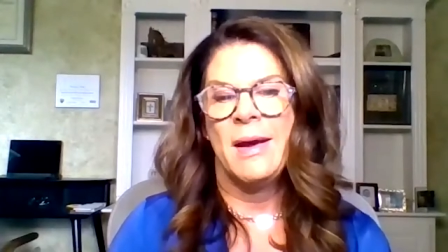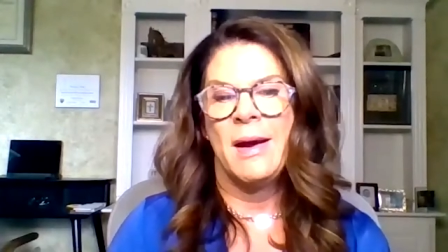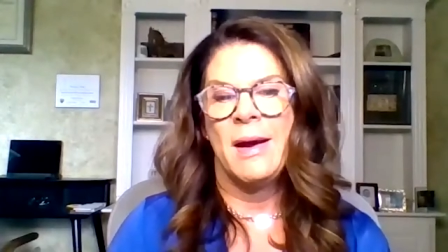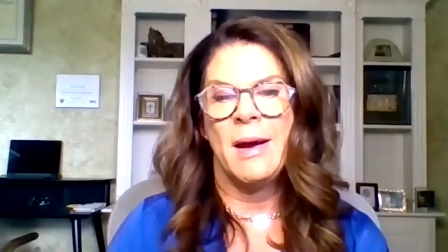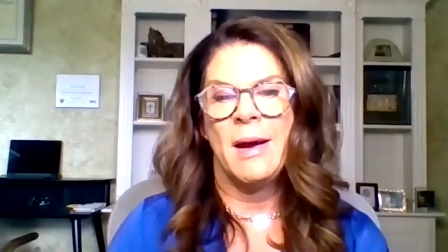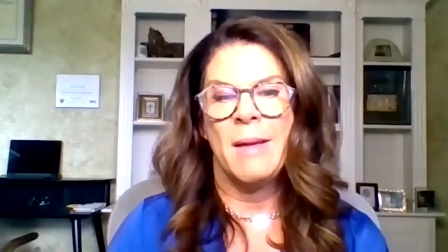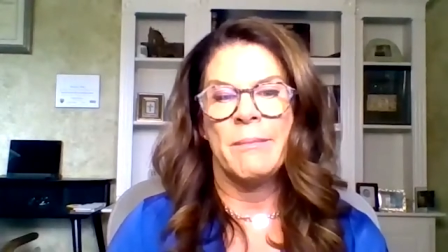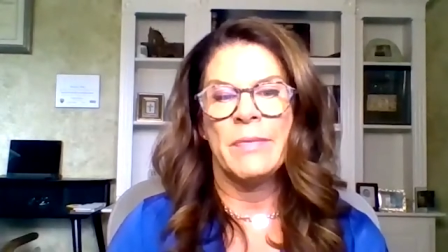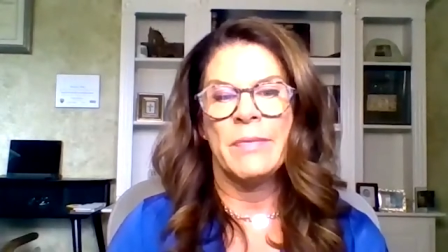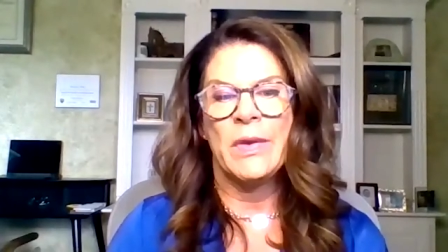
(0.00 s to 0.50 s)

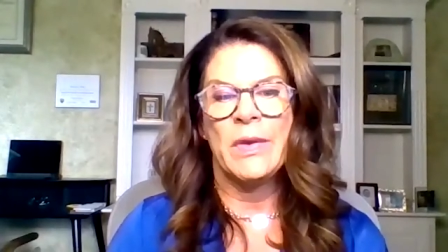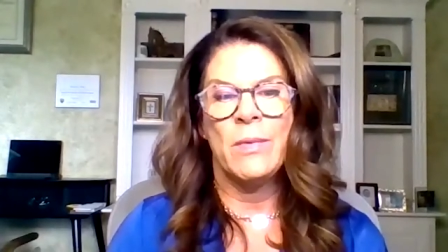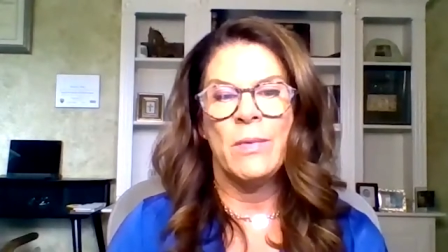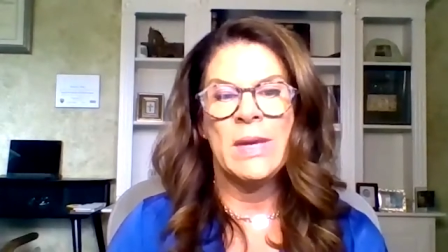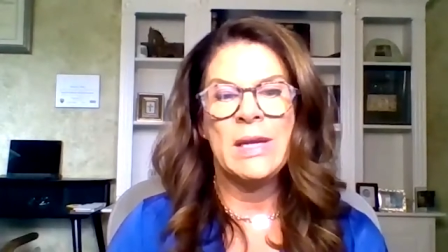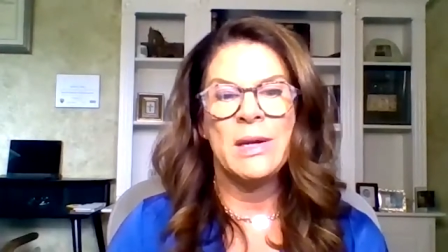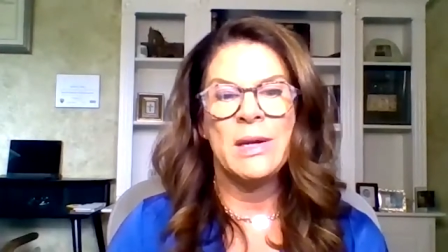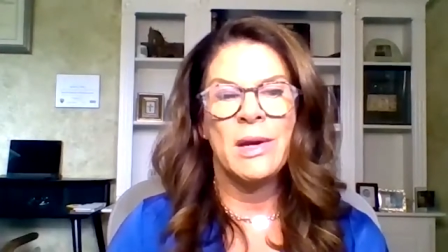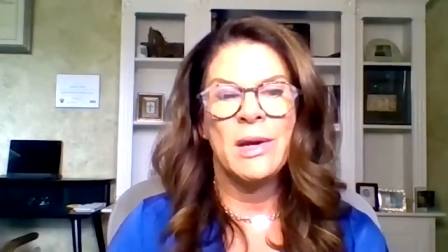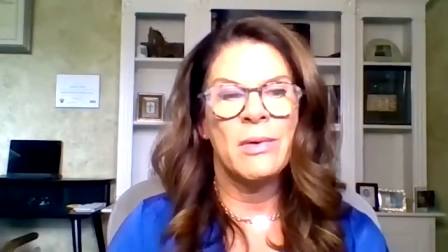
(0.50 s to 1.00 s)
Um,
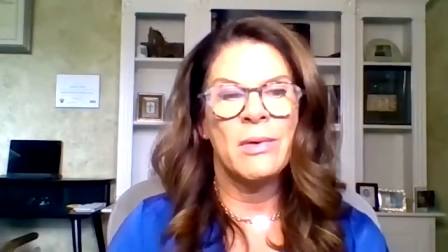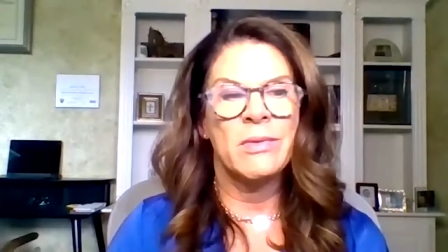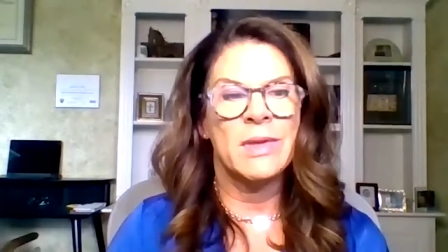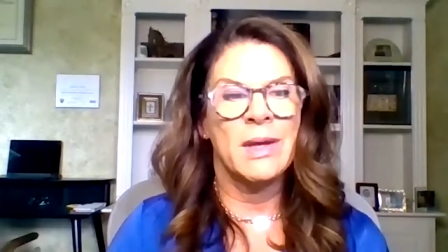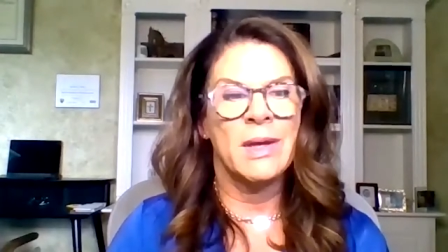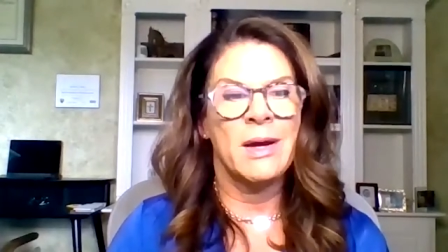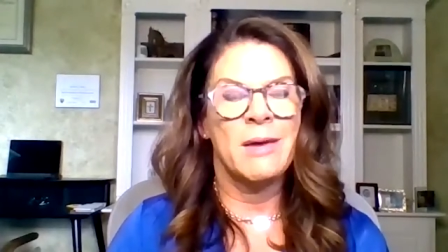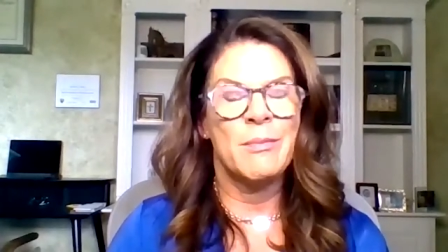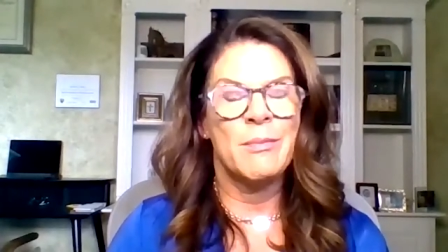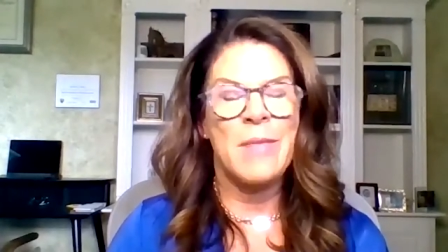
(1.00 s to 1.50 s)
we know
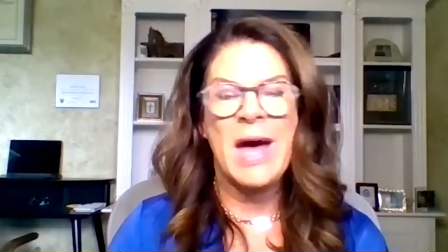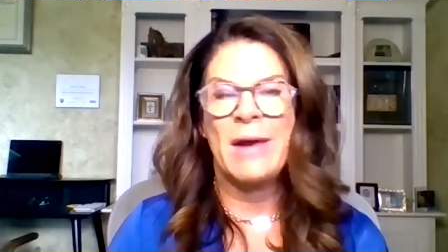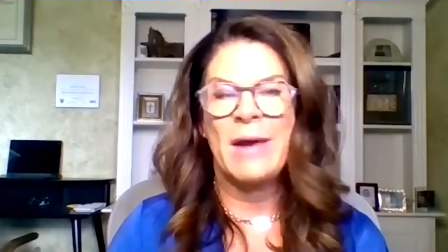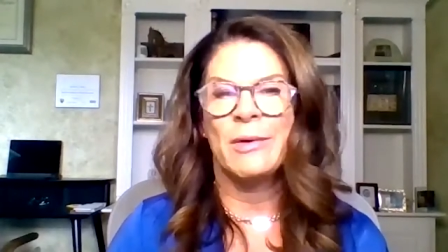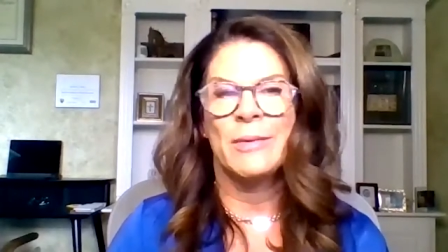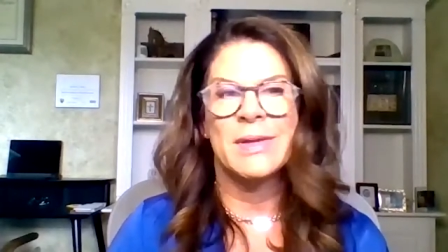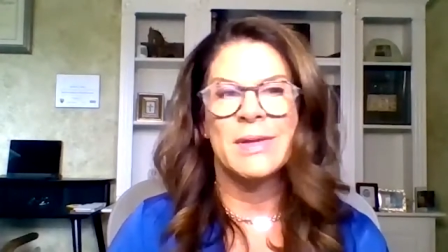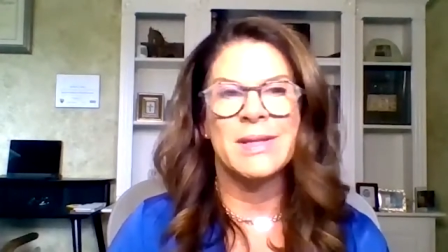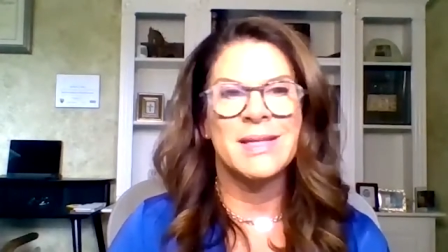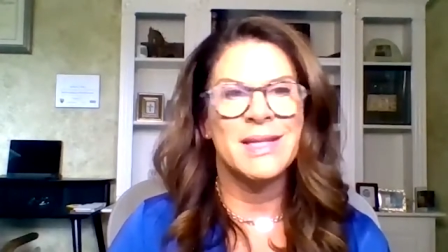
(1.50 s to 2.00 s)
the
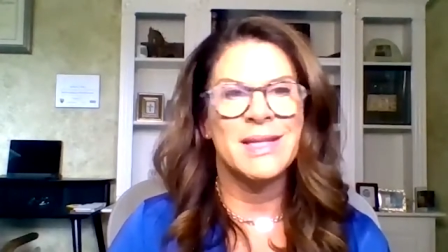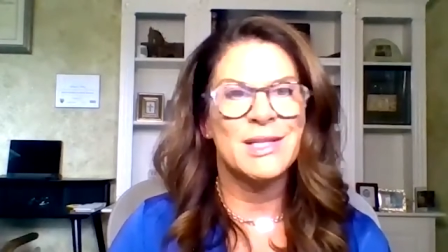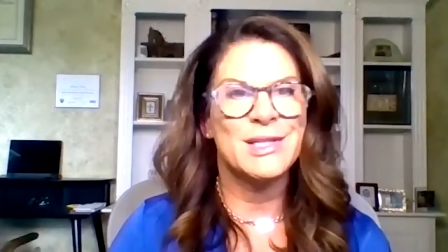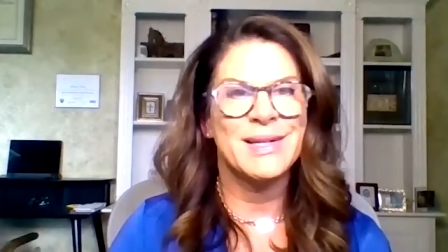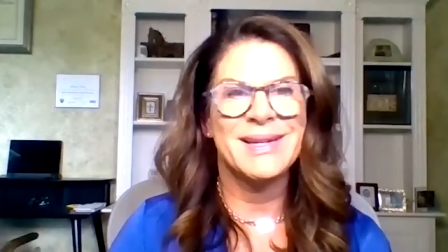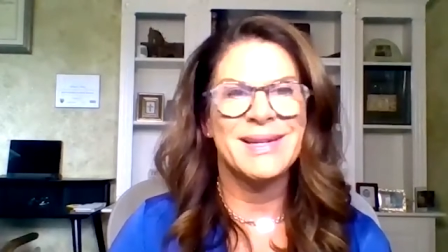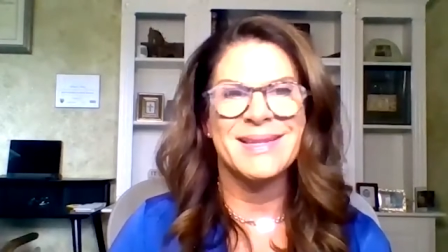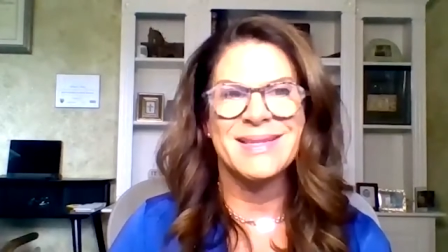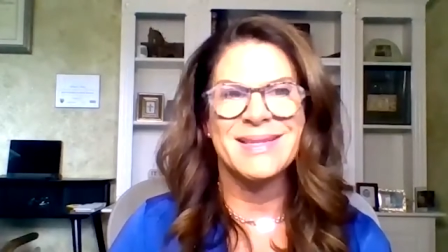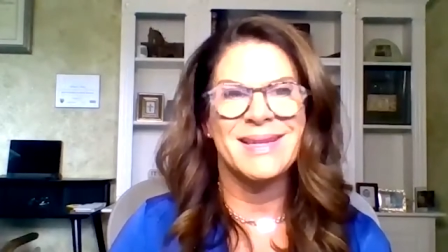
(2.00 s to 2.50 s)
battle with
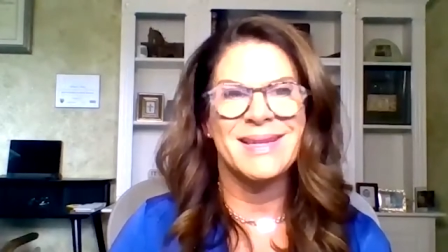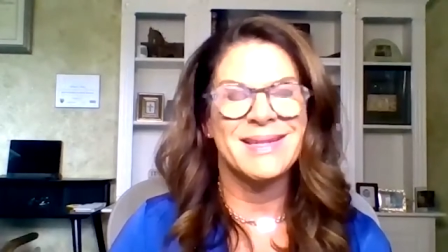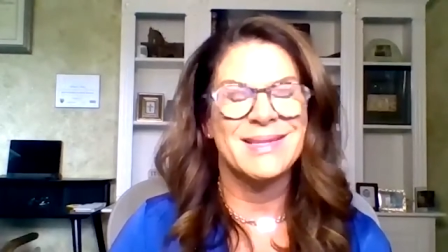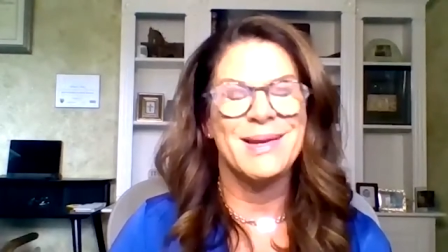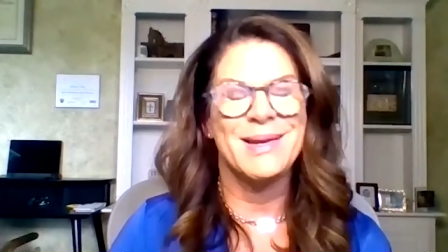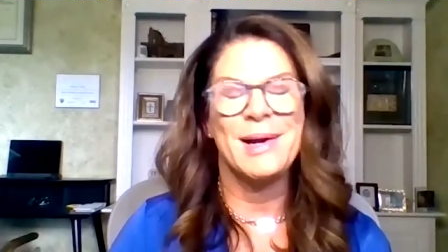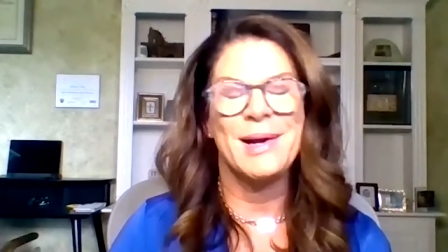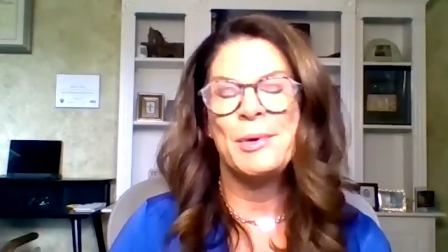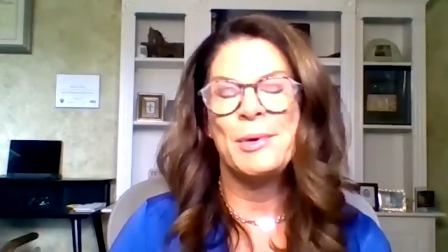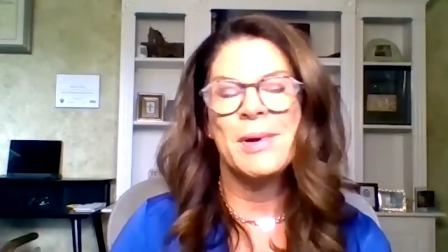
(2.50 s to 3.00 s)
addiction is, is
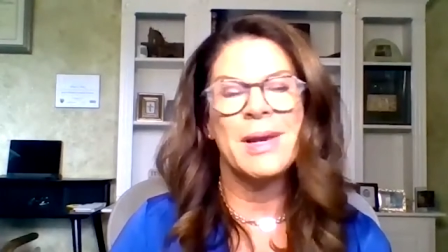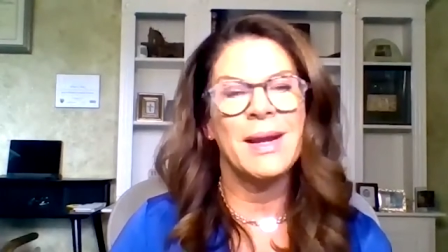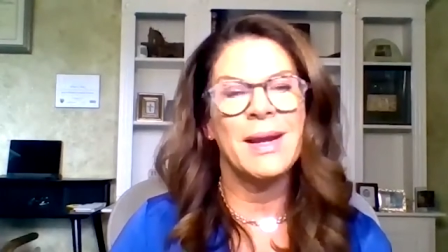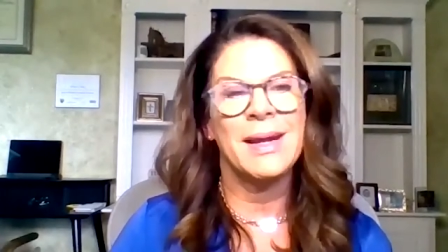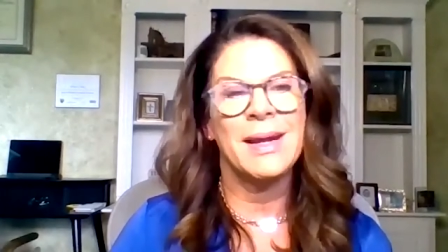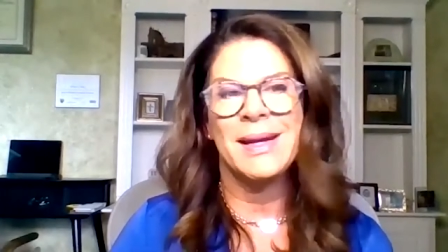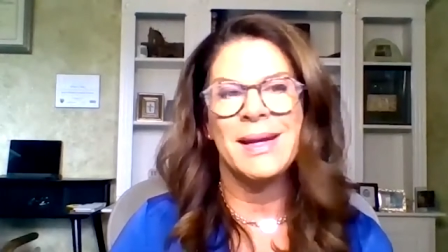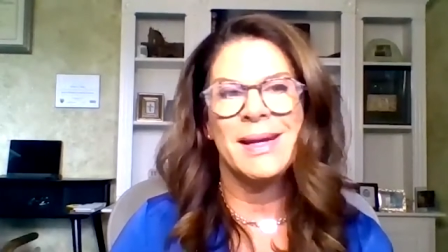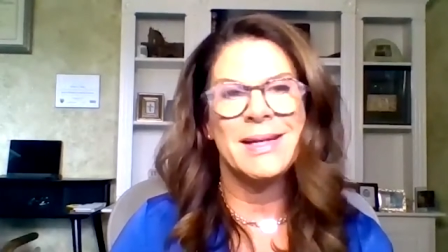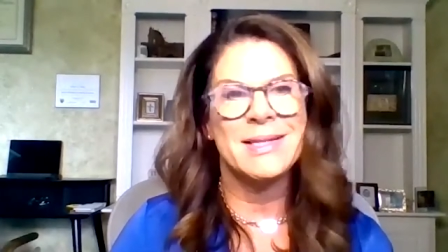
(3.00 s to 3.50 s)
not going to
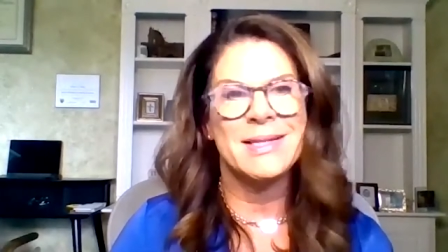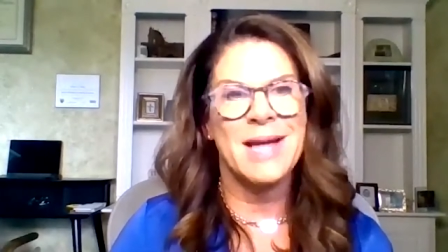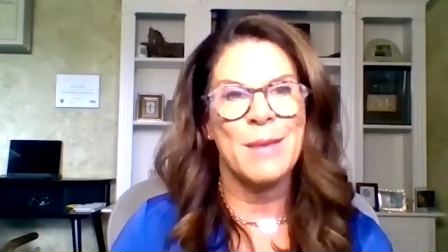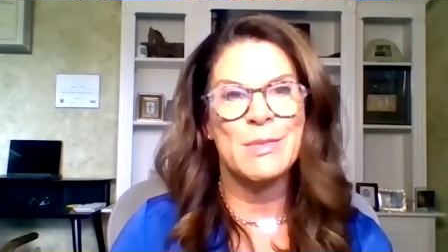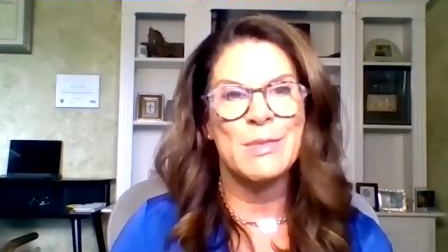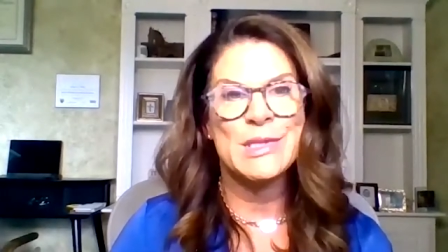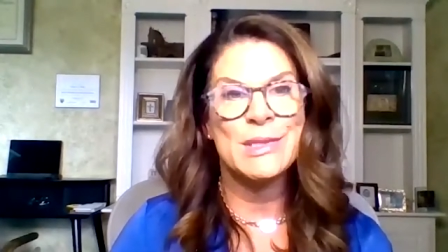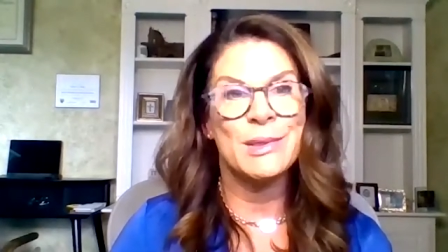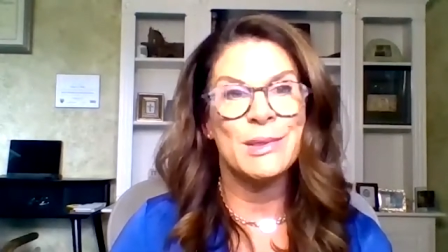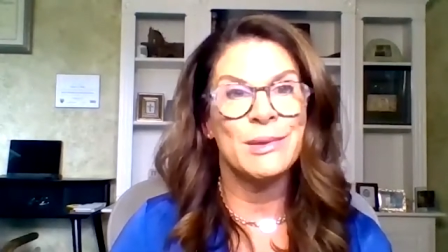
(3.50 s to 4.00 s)
end
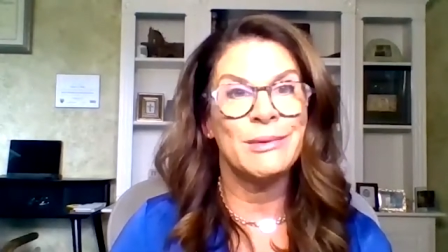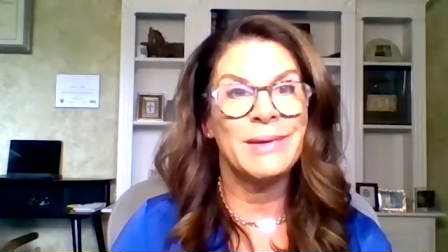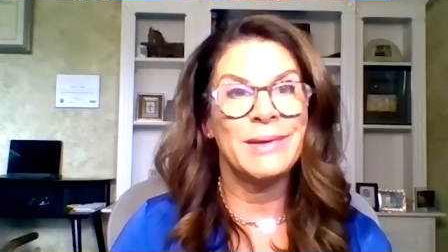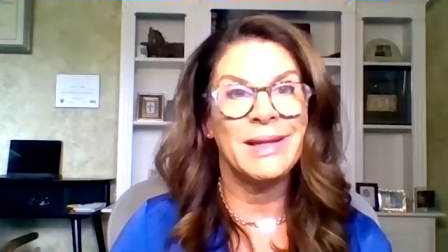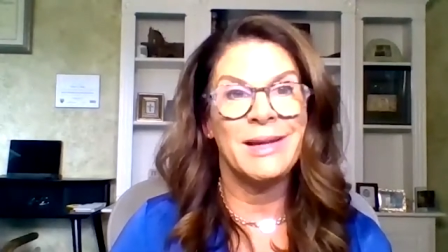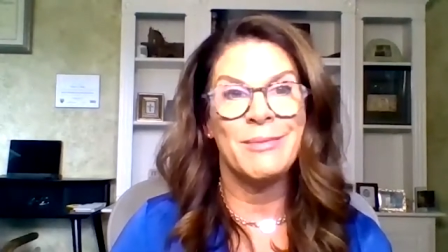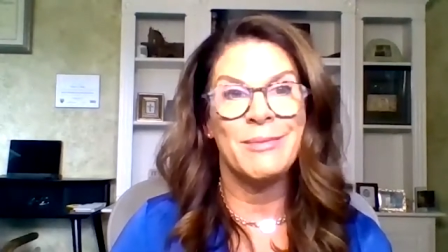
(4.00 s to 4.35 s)
anytime soon.